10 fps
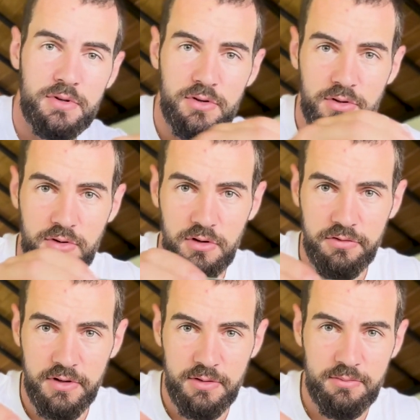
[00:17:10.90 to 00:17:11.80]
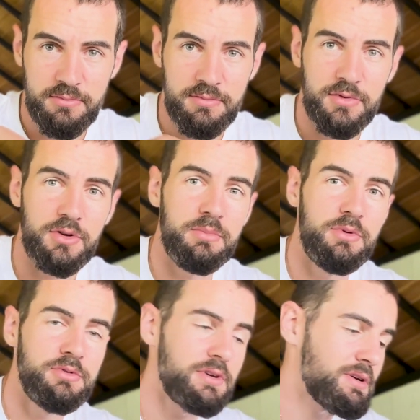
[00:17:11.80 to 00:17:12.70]
good coffee, good
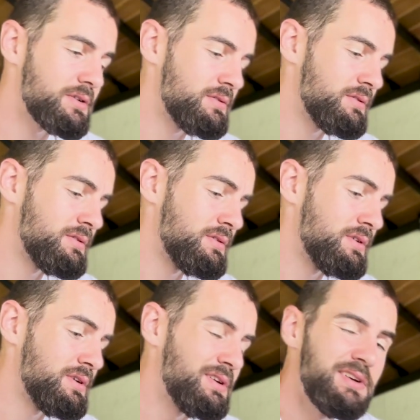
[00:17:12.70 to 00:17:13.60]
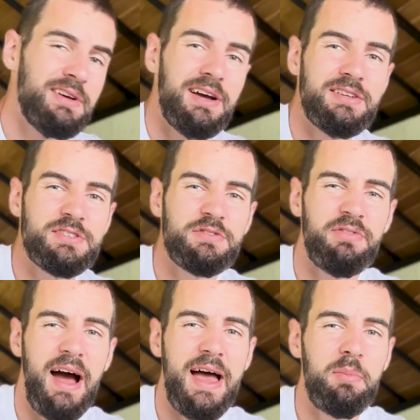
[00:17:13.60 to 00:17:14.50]
music, and just
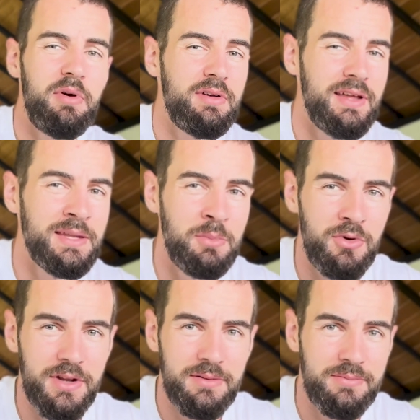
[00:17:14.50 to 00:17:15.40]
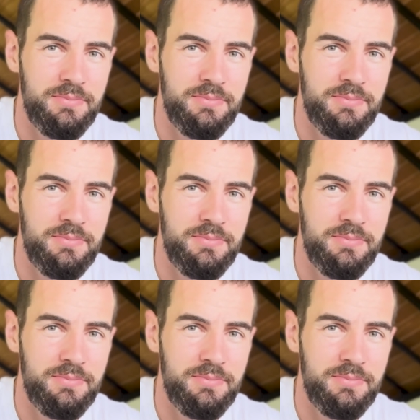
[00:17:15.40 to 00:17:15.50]
vibe in the morning.